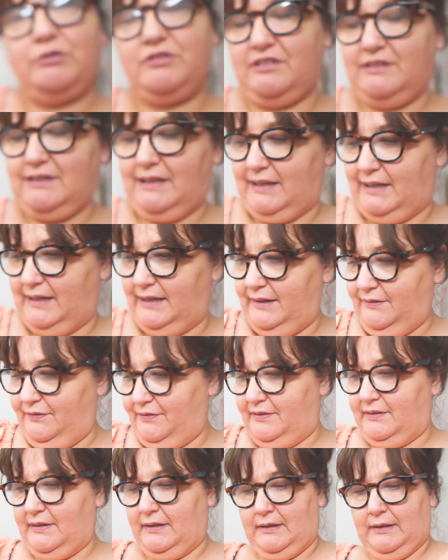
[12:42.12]

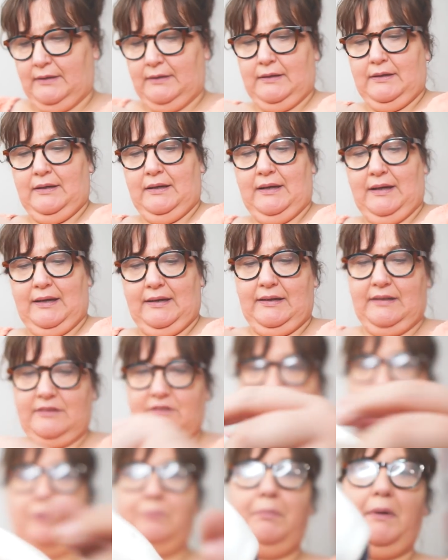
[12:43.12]
sleeves, and it has
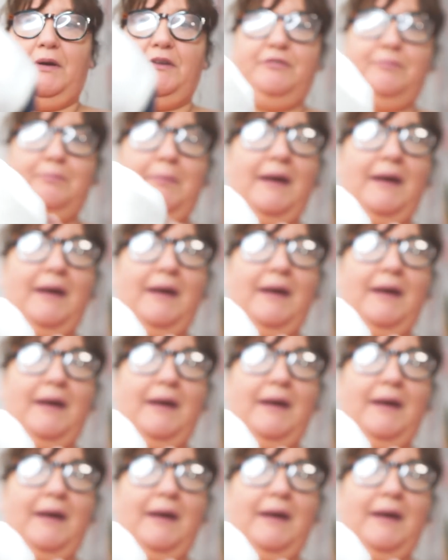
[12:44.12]
got both